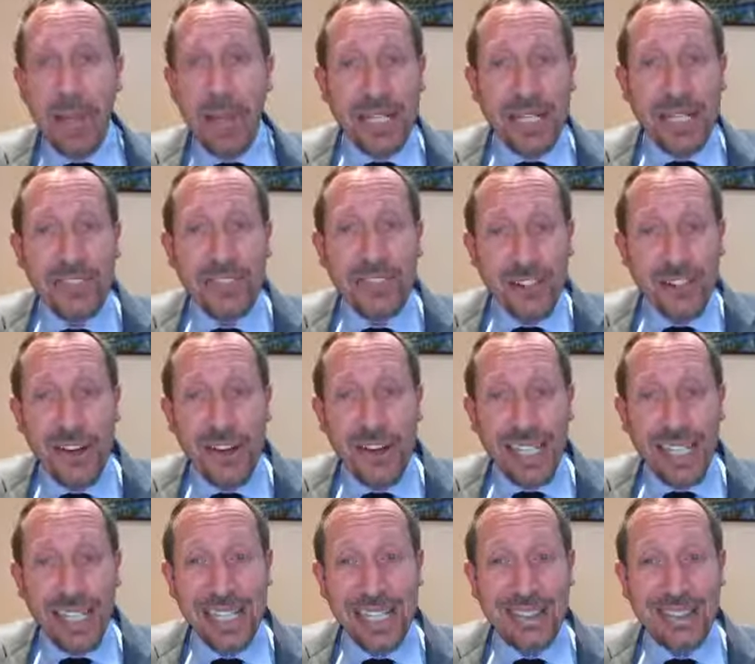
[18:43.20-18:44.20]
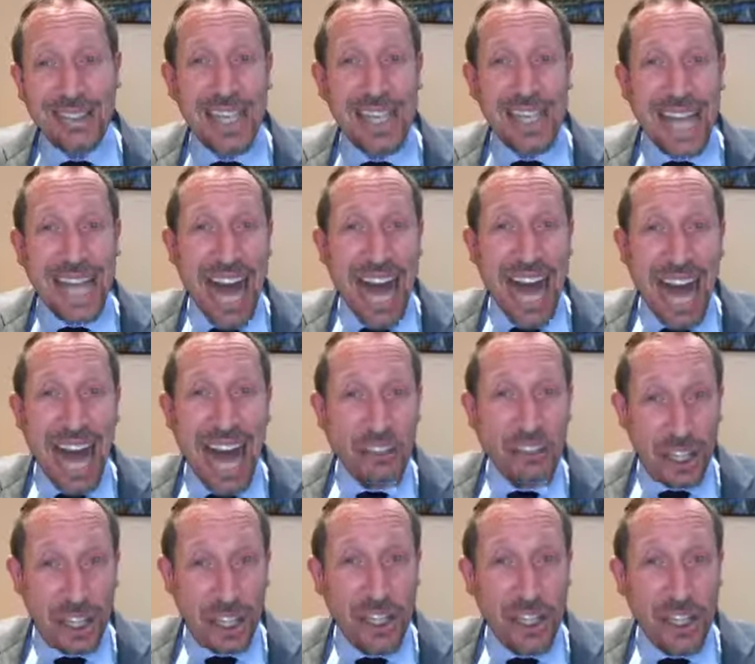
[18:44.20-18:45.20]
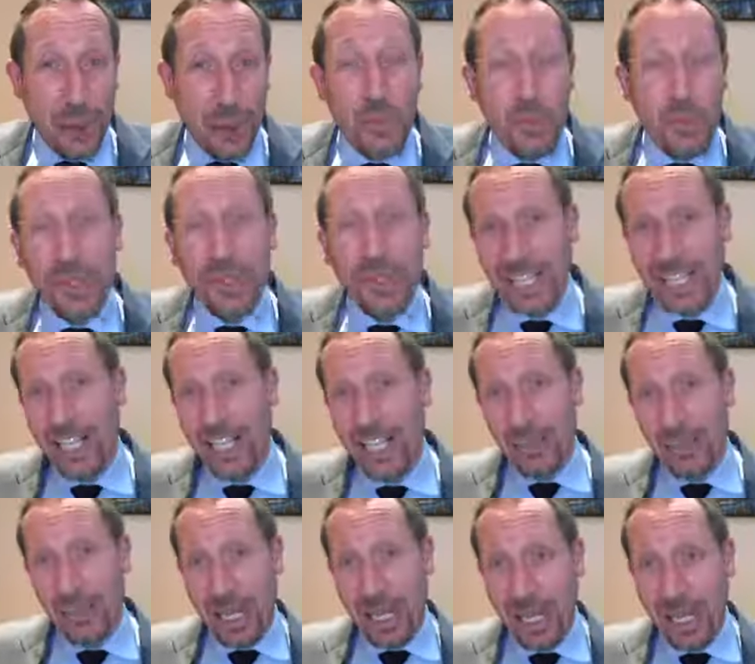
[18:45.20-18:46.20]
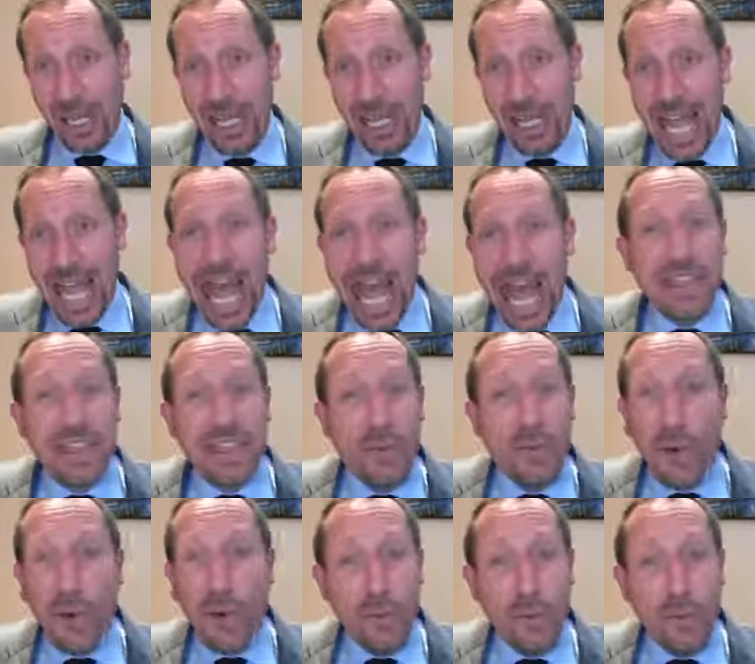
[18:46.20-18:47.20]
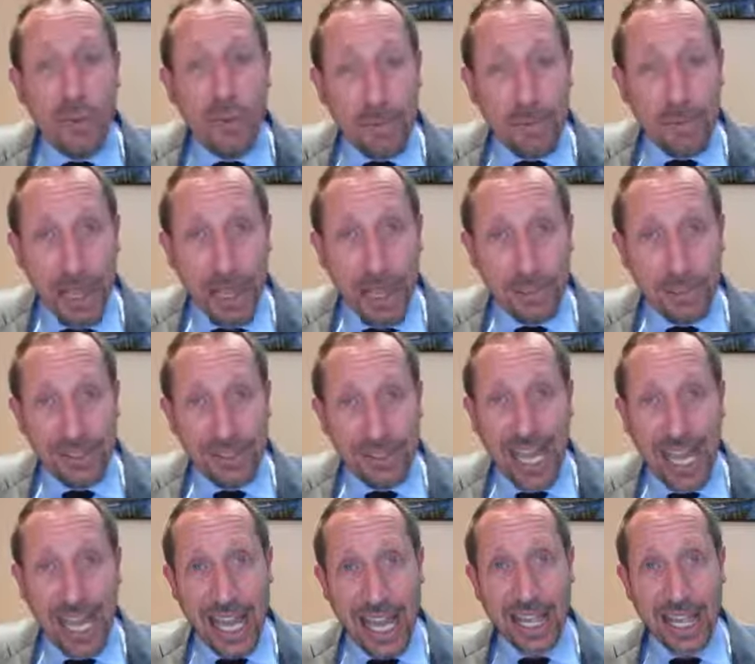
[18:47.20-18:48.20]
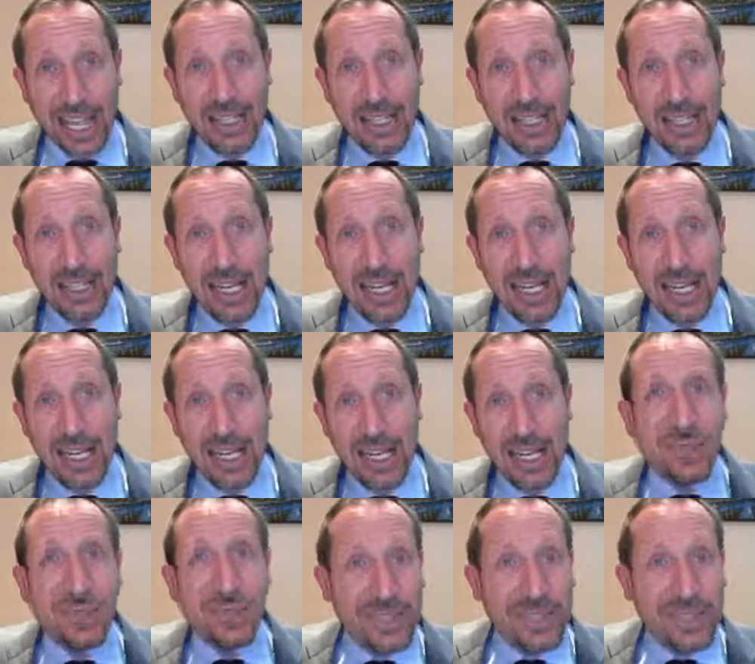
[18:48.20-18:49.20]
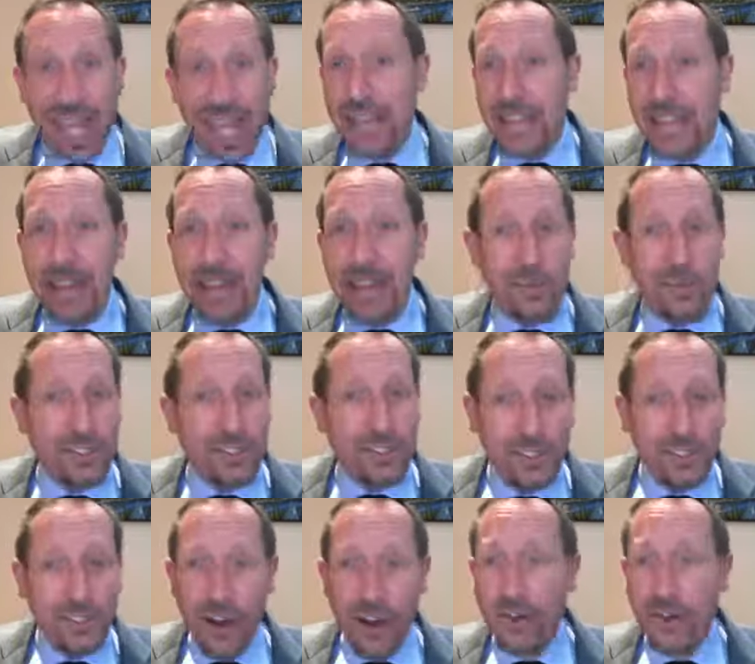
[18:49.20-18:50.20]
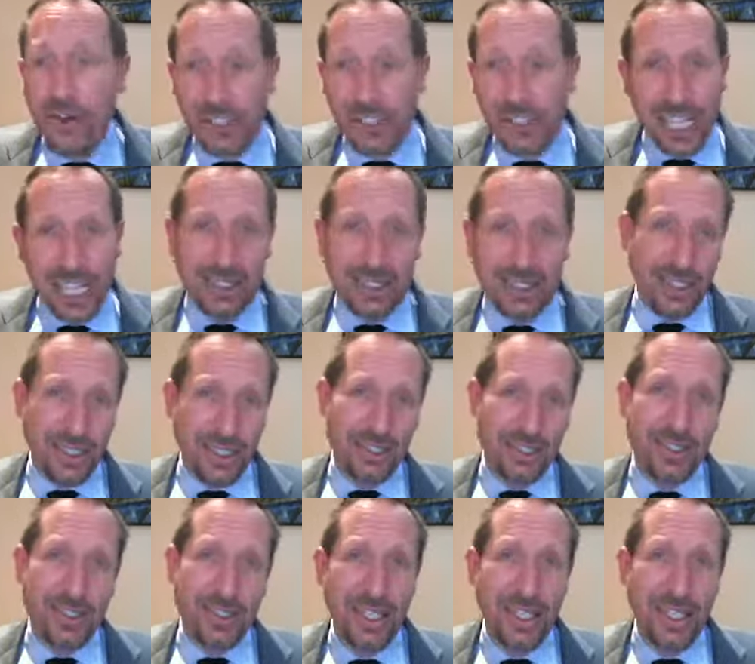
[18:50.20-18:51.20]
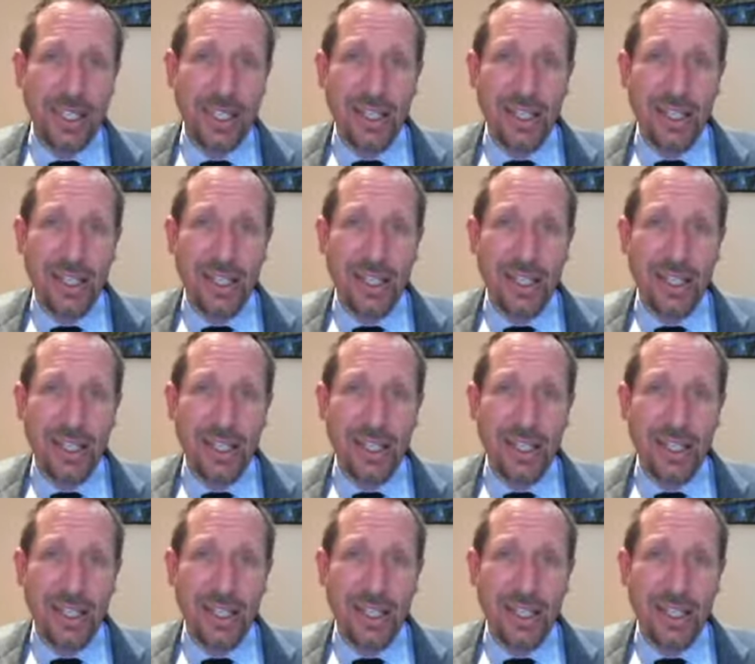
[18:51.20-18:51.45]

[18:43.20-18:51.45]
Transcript: My concern is that Avshalom will kill me, and then what will the people say? They will say there is no justice."